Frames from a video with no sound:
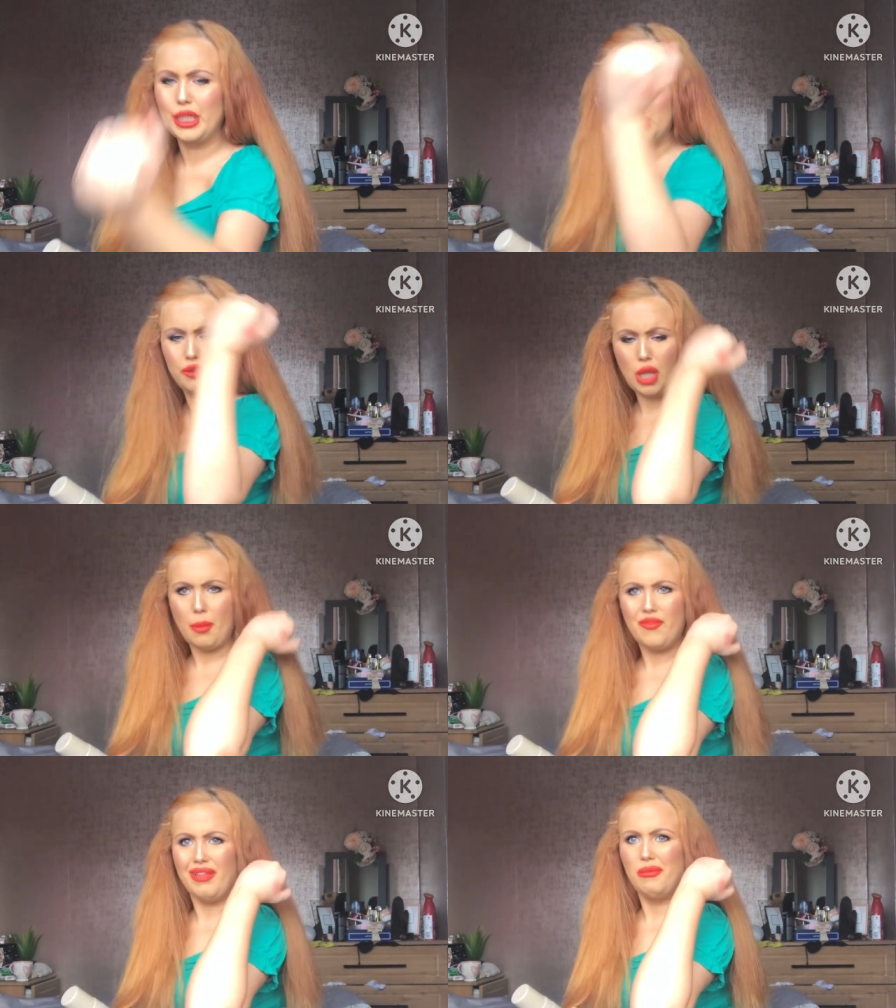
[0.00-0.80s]
I should
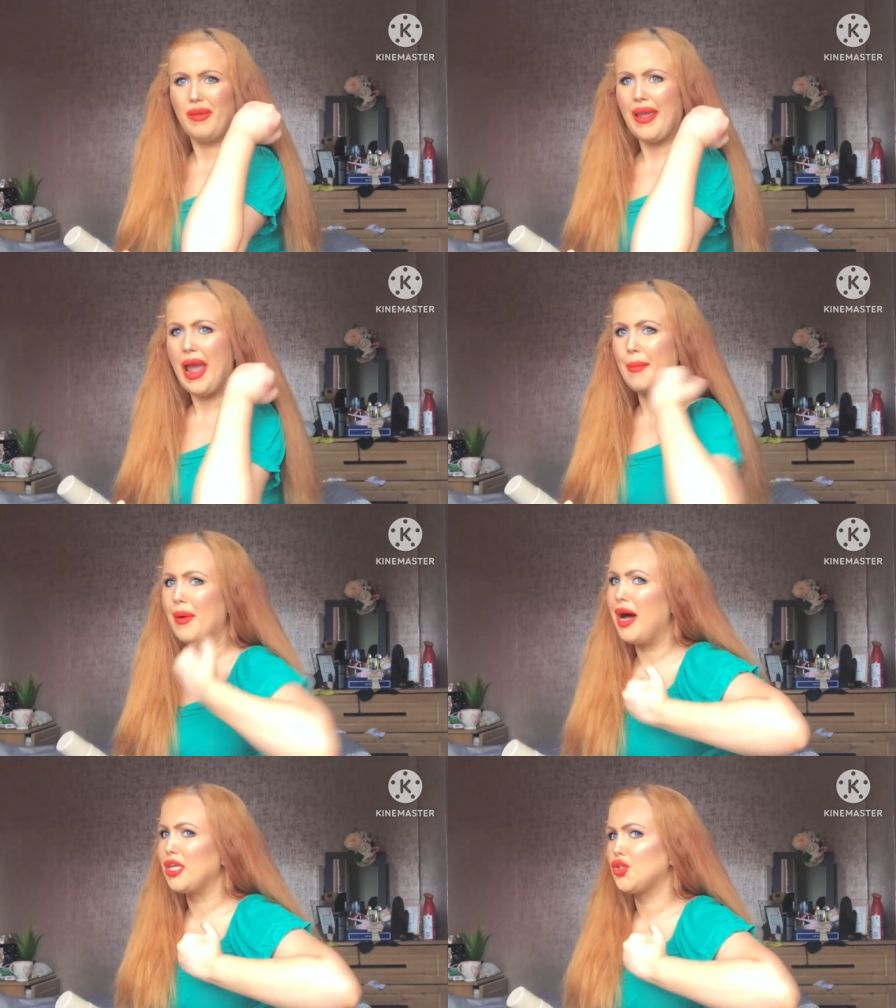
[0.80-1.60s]
stop filming my
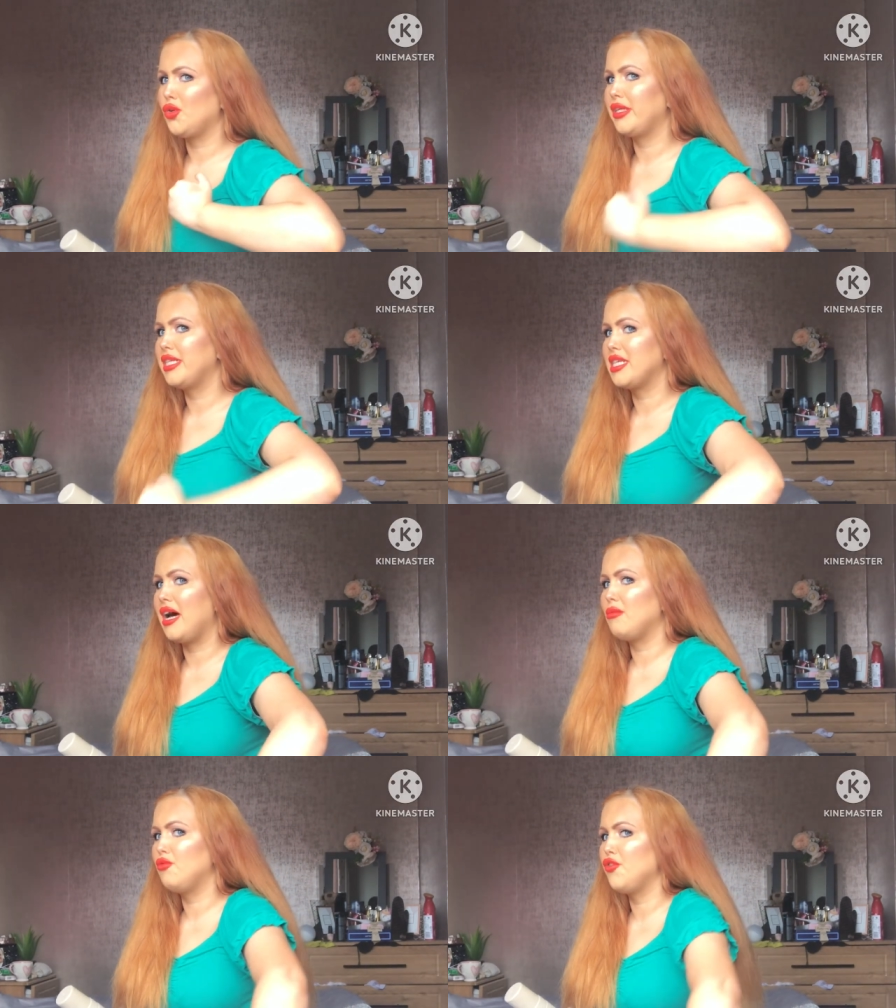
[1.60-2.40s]
iPad showing these
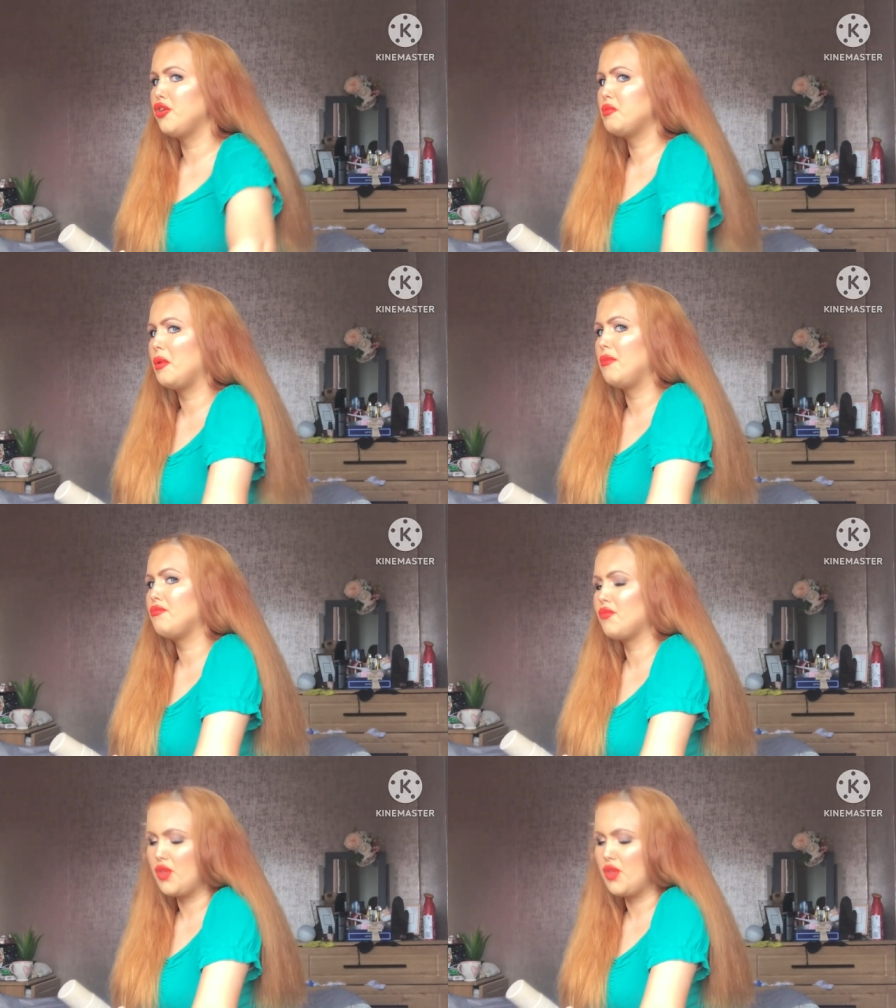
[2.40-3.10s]
tan reviews, but